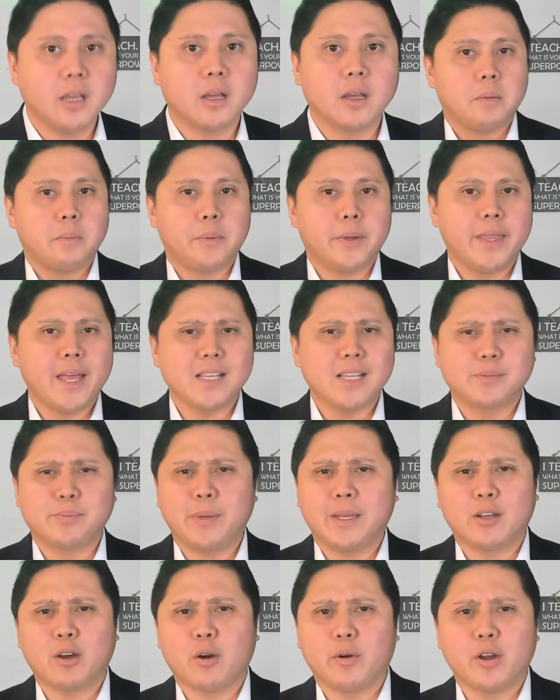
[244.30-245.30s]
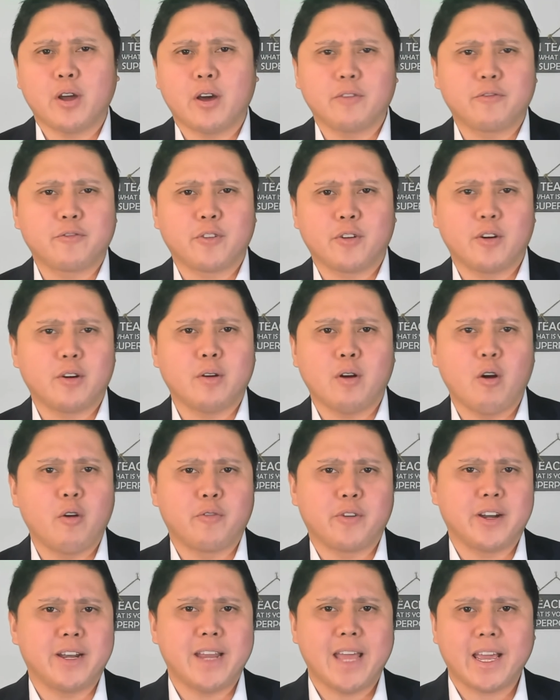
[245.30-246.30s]
but that's been going on for
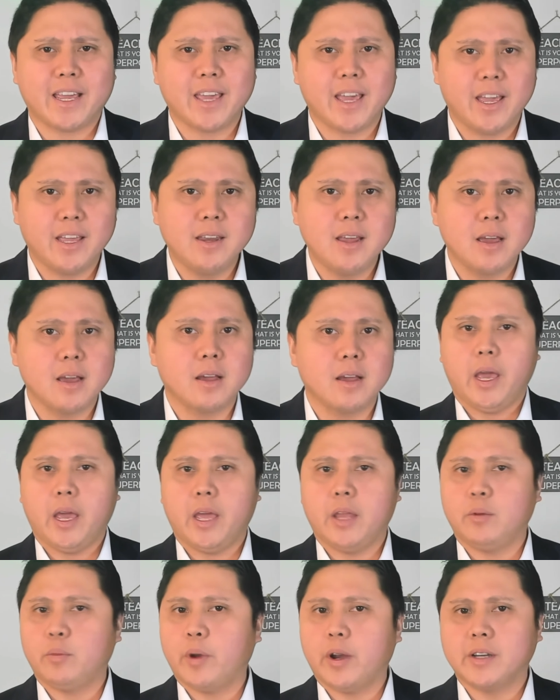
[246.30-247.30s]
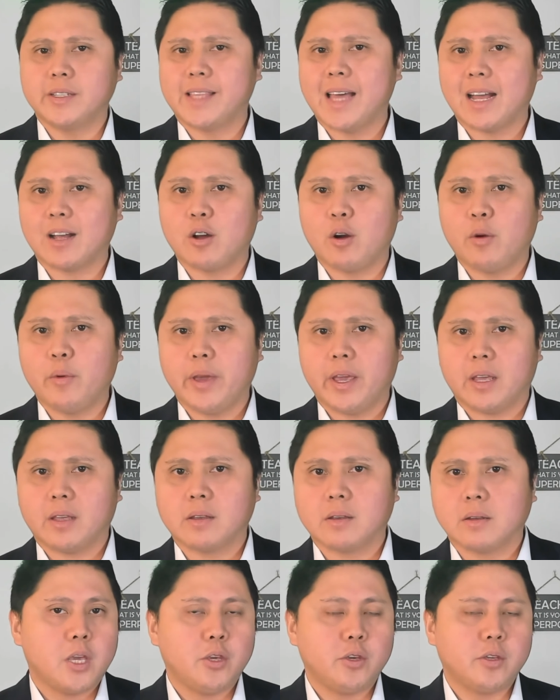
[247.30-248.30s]
over a decade. And where's that going?
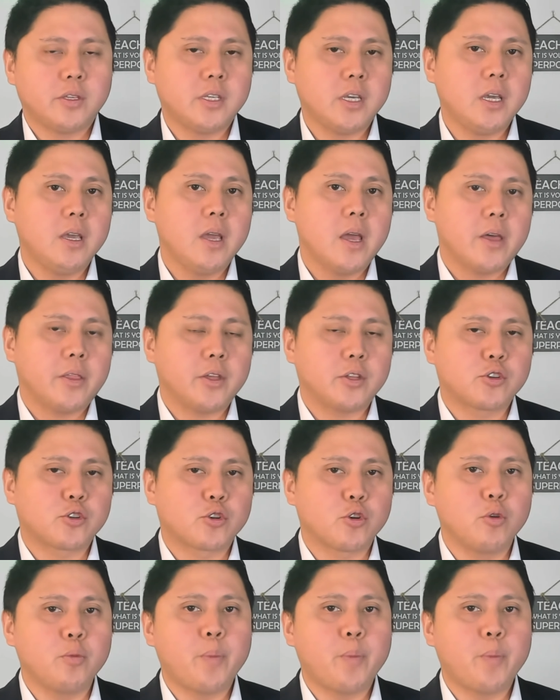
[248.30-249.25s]
You see, the true